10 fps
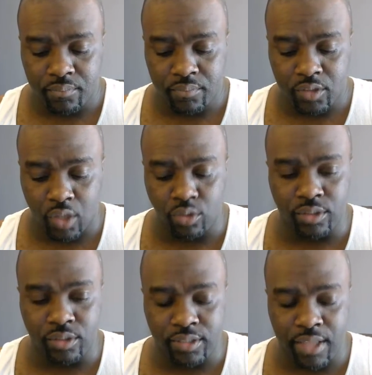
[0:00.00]
so
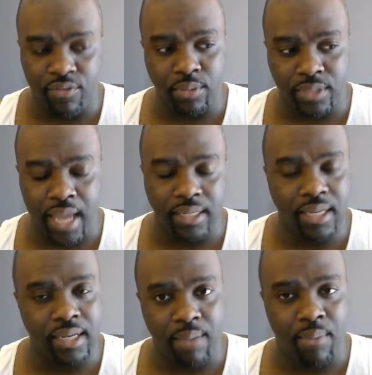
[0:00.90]
Stephanie was like,
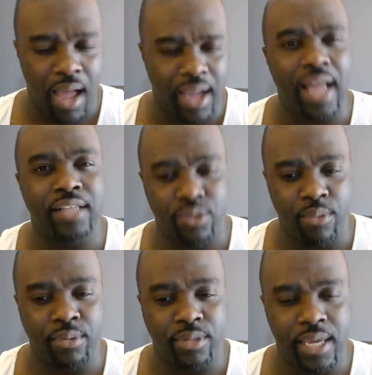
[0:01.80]
"Look, I got you
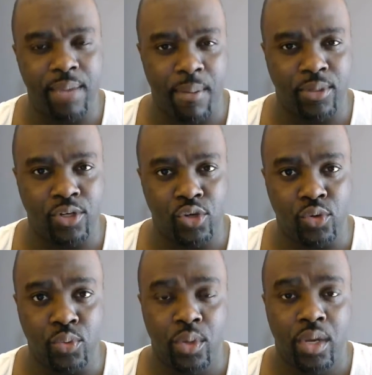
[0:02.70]
a team member too,"
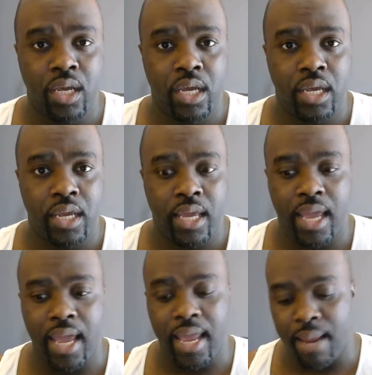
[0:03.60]

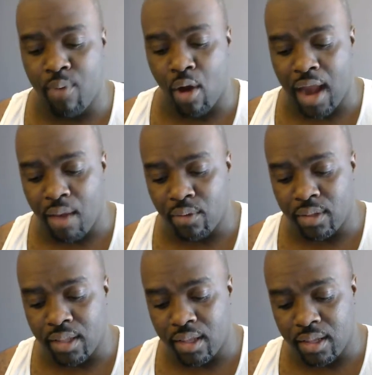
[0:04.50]
and they brought out
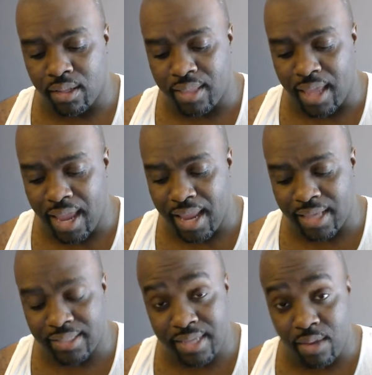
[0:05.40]
the
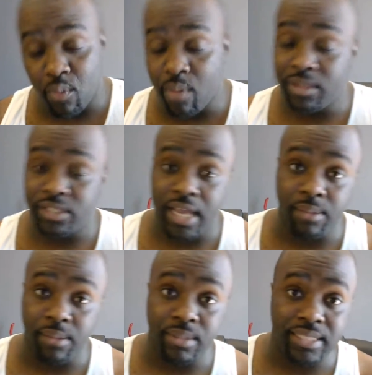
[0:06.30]
NXT Women's Champ
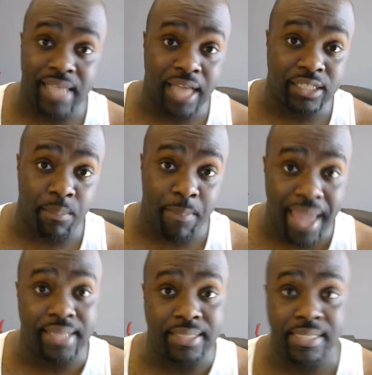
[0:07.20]
Sasha
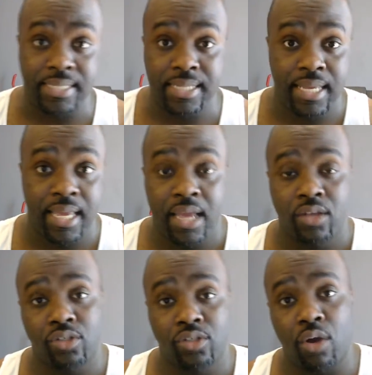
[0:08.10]
Banks.
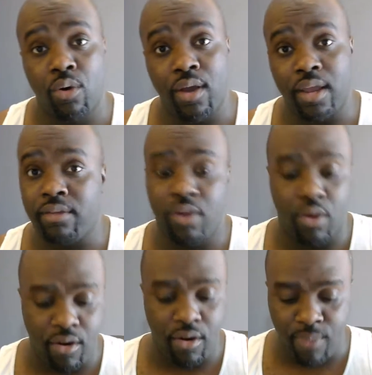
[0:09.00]
So
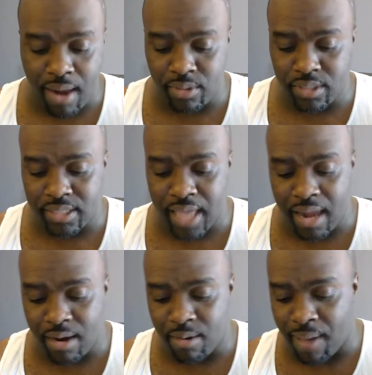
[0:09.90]
everybody was
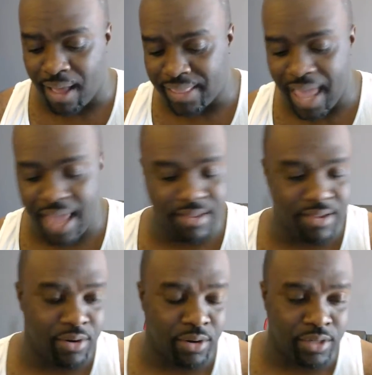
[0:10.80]
excited about that.
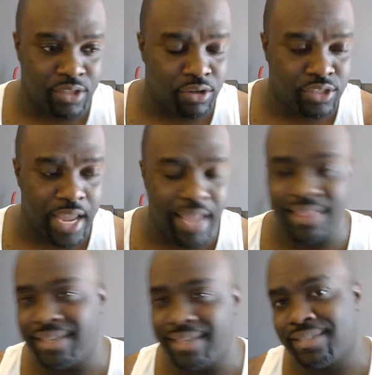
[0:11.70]
They start chanting,
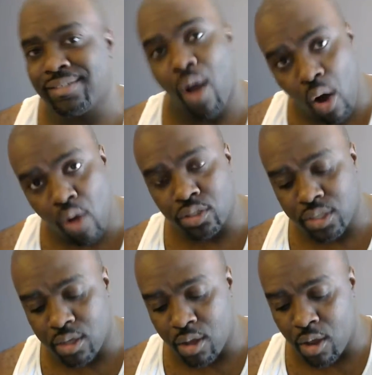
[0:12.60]
"This is
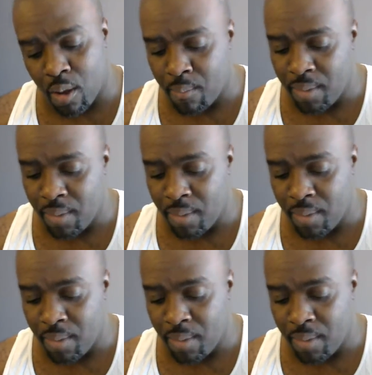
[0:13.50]
awesome,"